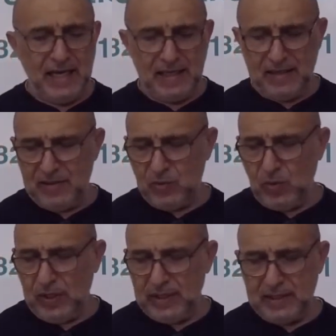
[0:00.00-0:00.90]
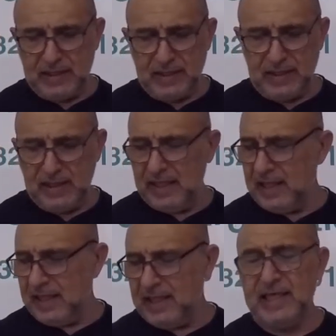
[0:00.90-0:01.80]
it was
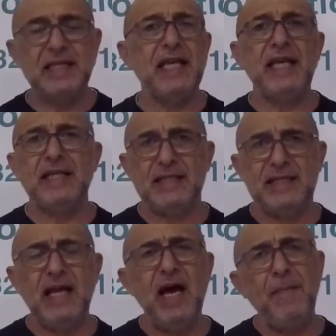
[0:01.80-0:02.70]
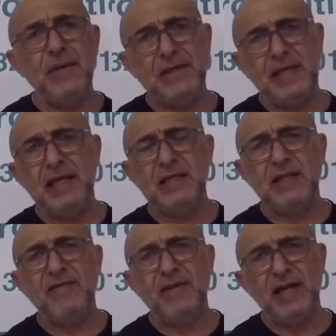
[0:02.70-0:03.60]
the skins, the upper skins
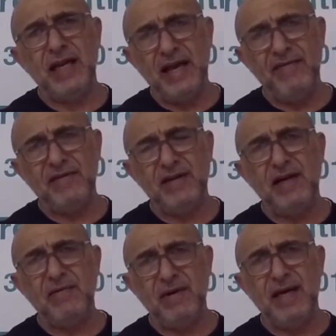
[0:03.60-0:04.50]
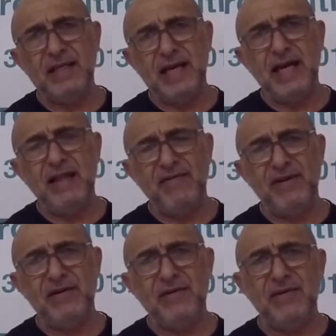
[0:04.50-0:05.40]
of the left and right
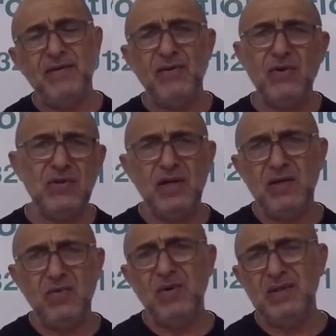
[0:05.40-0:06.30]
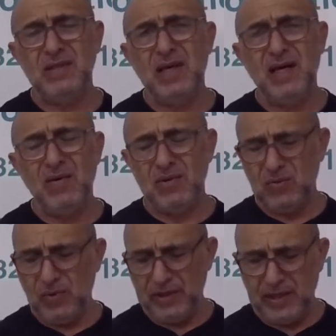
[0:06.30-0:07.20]
elevator. Those are the ones that I was
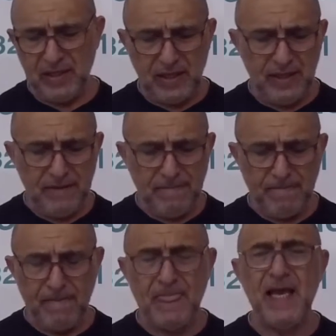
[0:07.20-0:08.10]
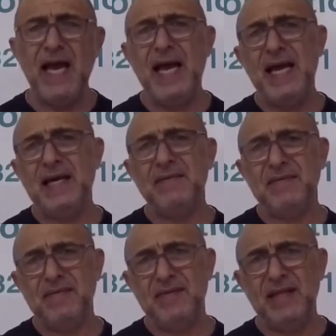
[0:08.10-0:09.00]
working on, and
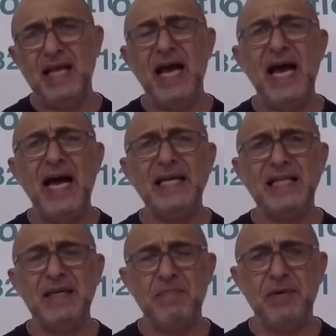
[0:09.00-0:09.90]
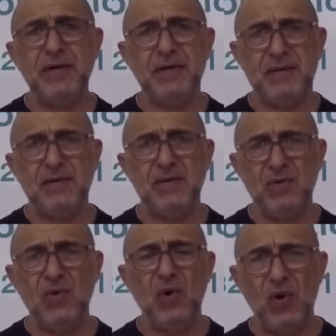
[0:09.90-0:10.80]
I deburred
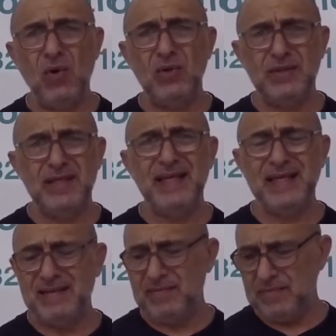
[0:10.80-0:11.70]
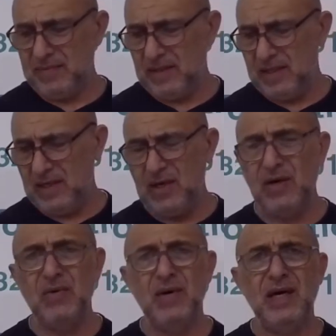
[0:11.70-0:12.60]
the holes in it, you
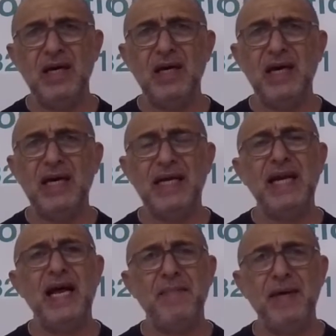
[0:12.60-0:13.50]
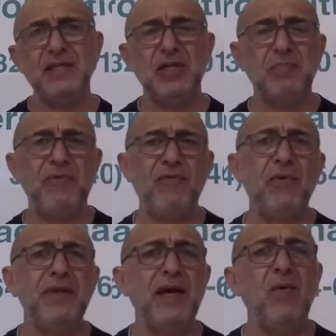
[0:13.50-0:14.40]
know, and I mentioned
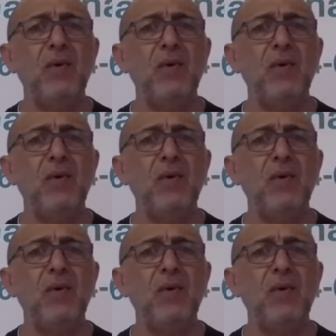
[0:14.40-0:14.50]
before that